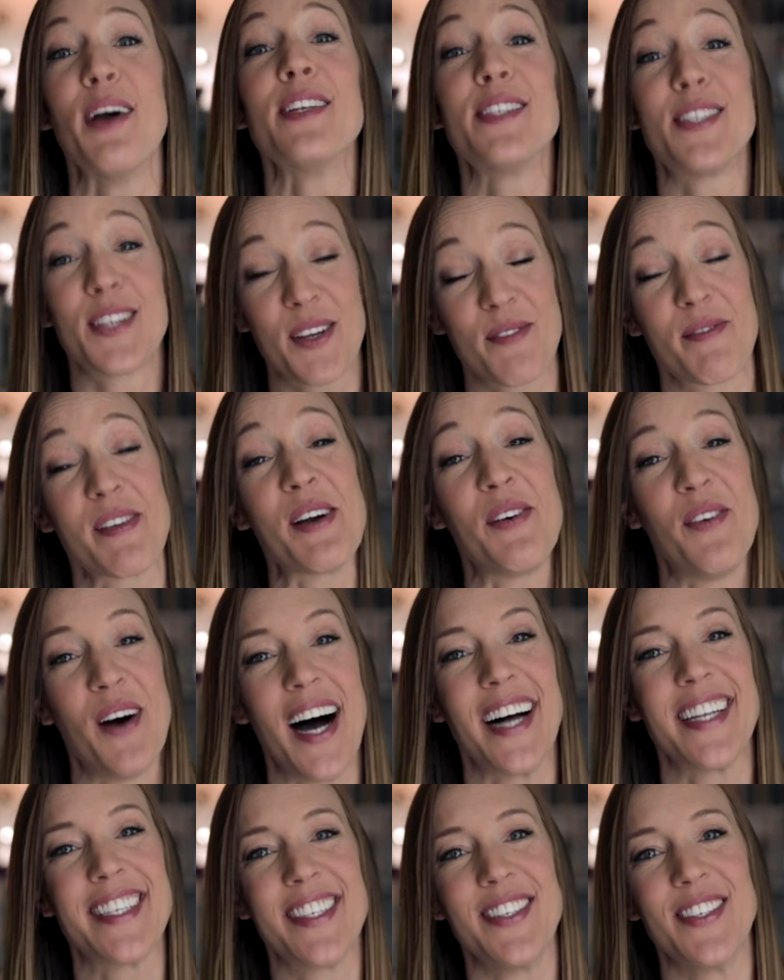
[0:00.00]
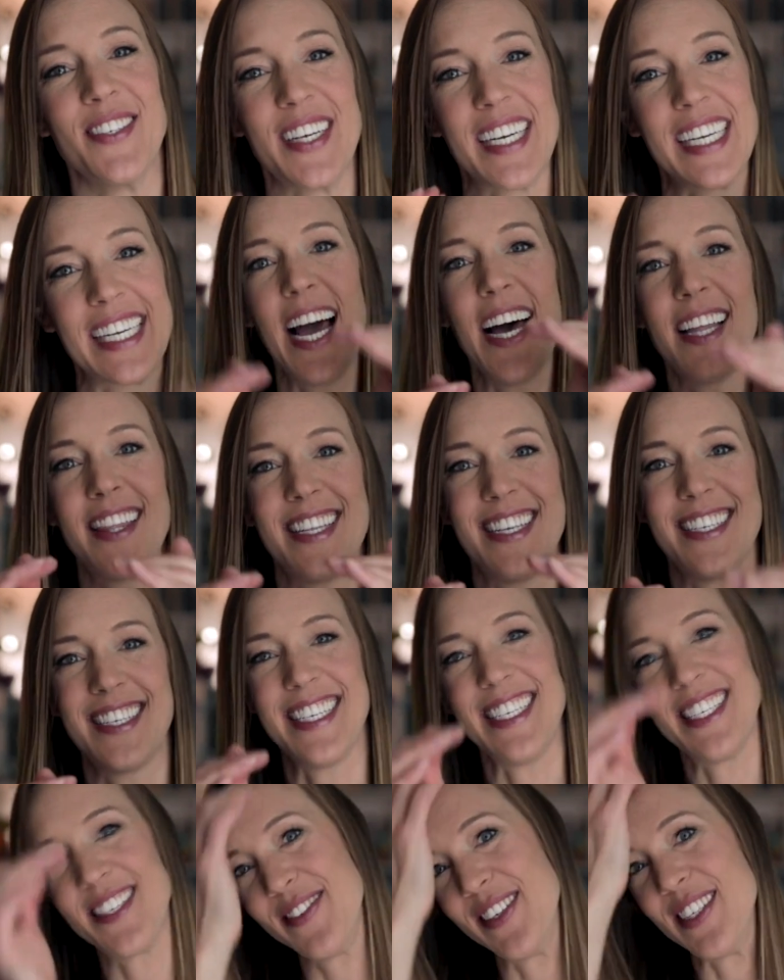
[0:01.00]
it took me a while to cut
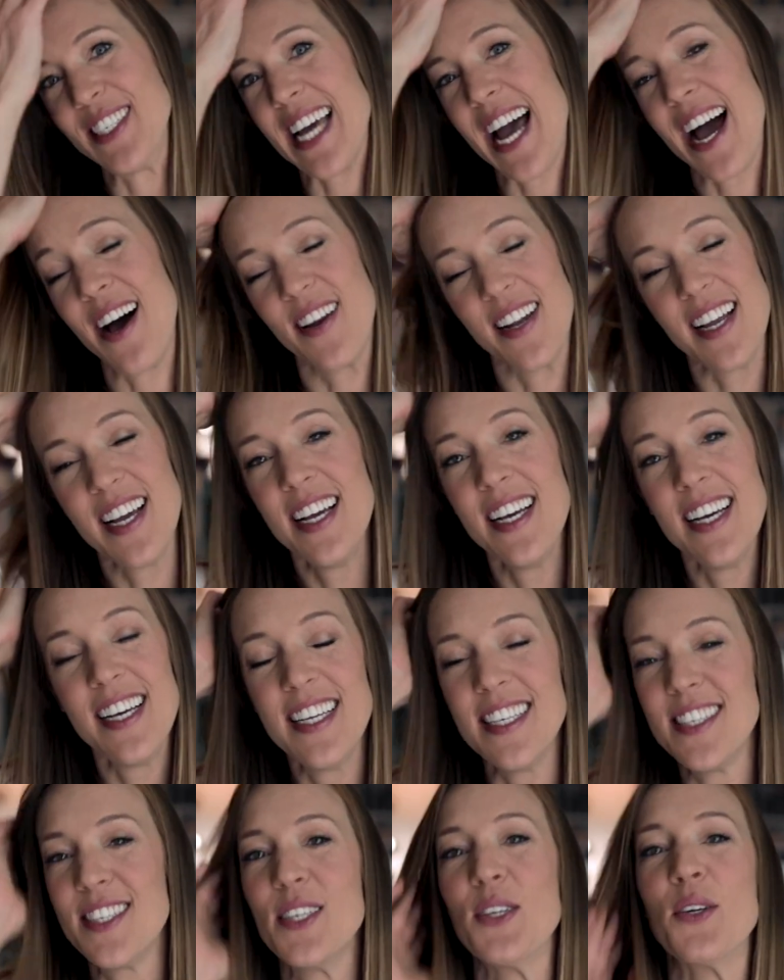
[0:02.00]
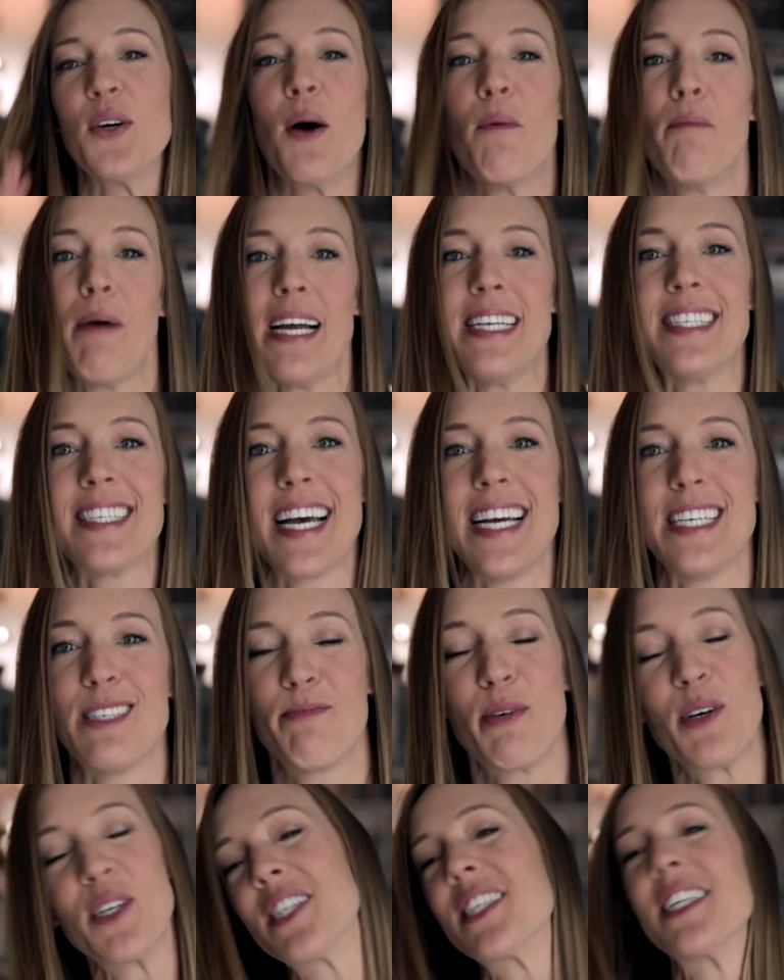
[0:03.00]
this interview down to
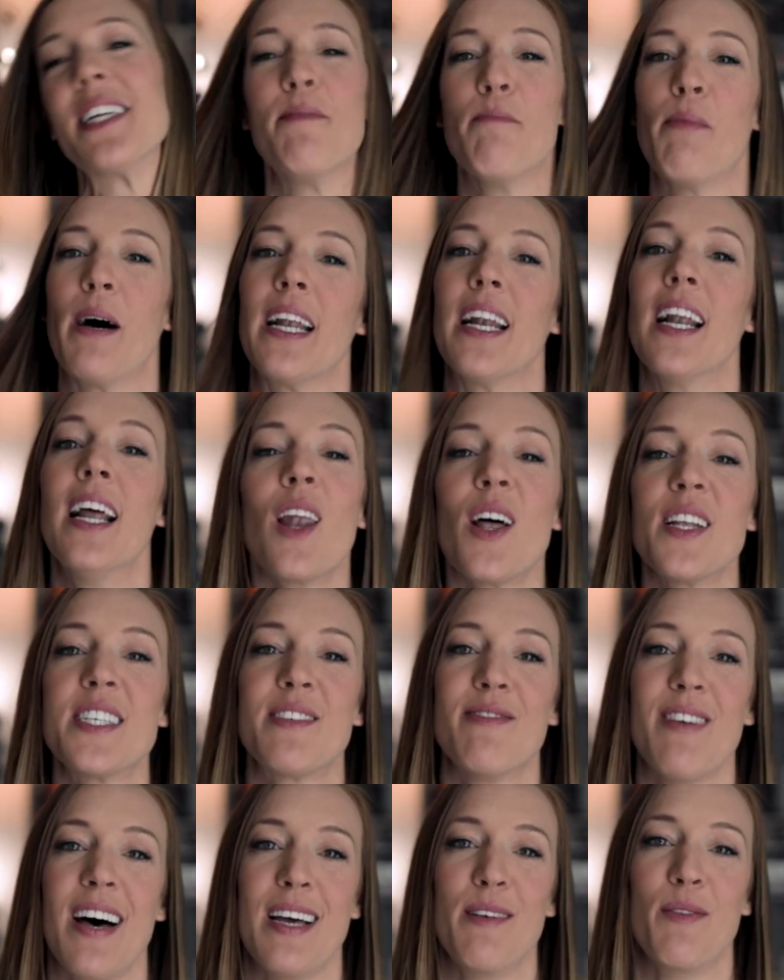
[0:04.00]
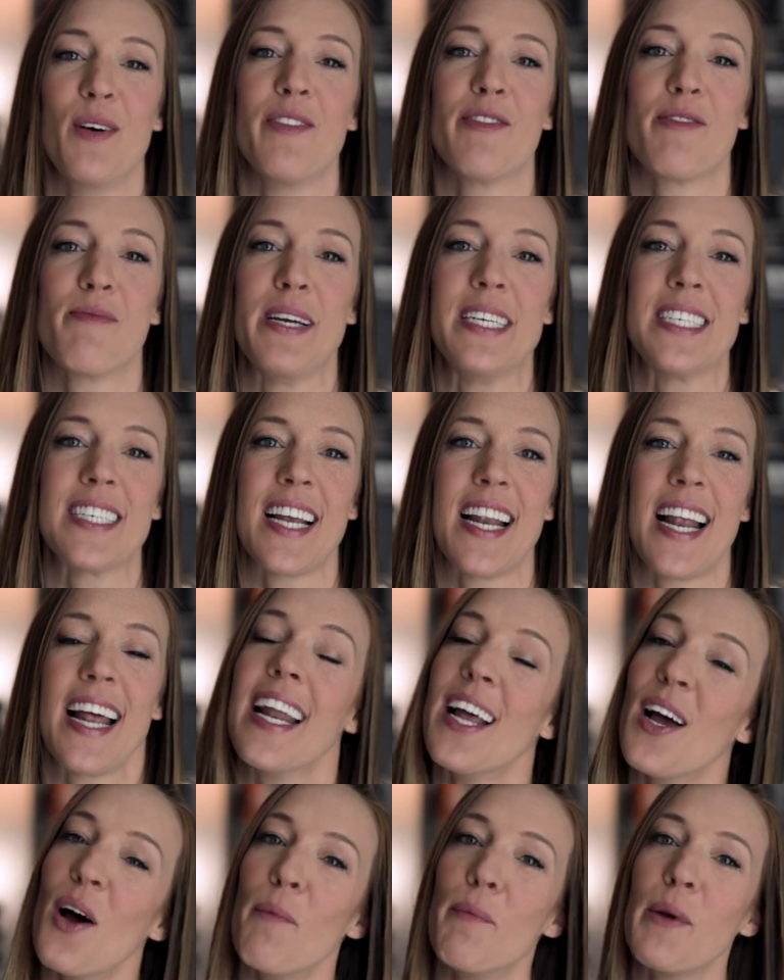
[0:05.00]
bite-sized portion but lots of valuable information
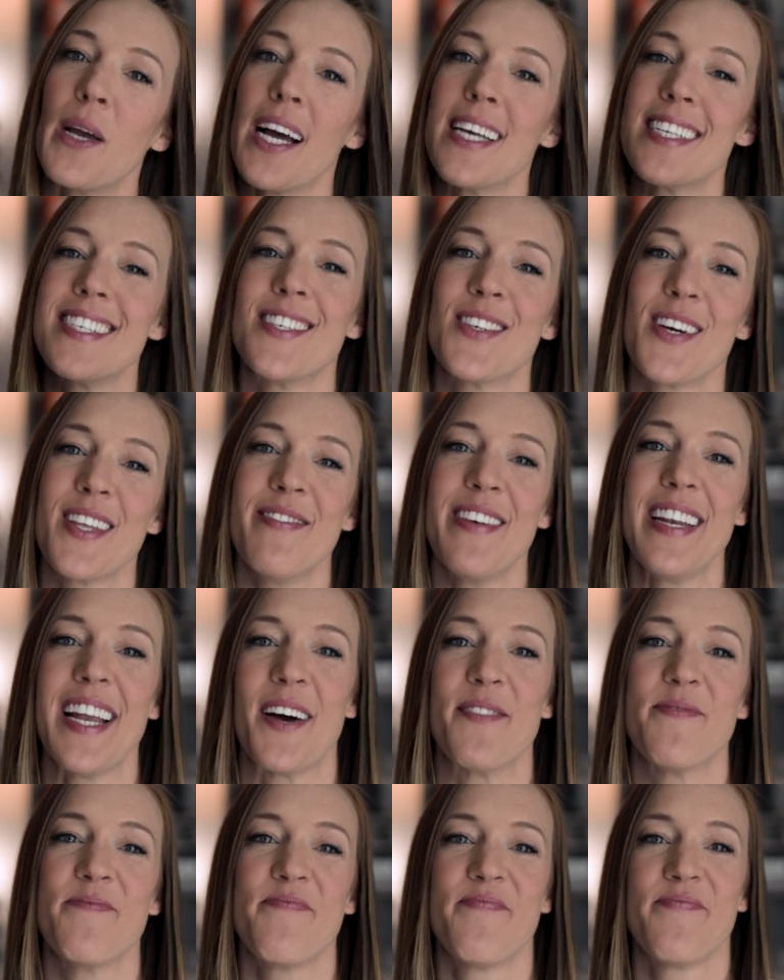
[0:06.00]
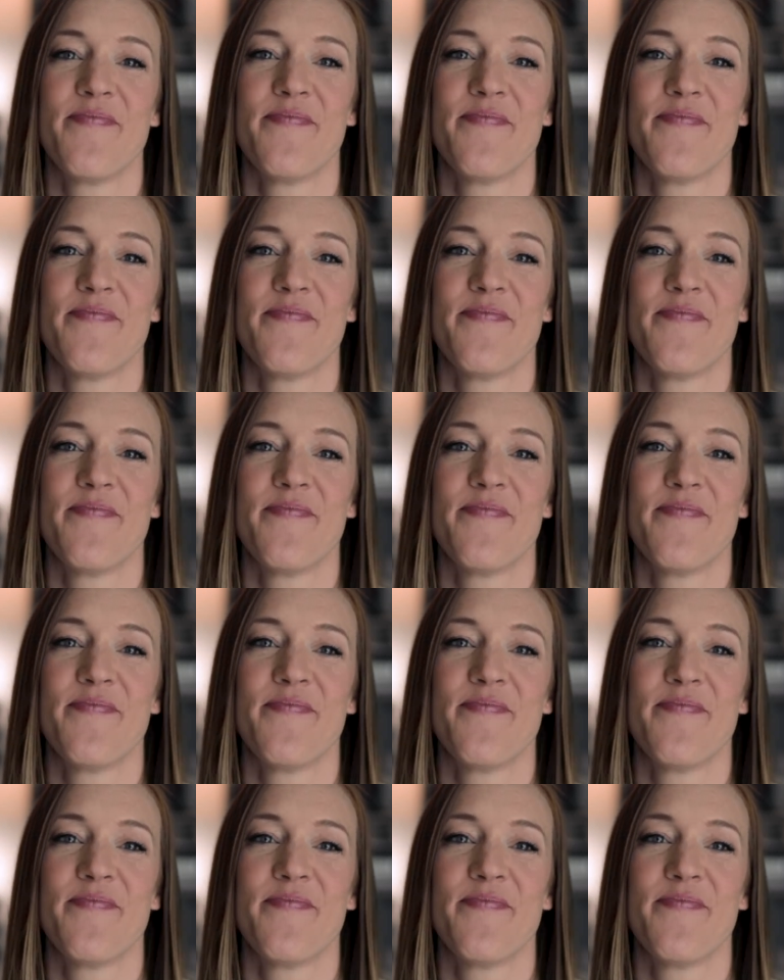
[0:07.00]
and I hope you guys enjoy the video.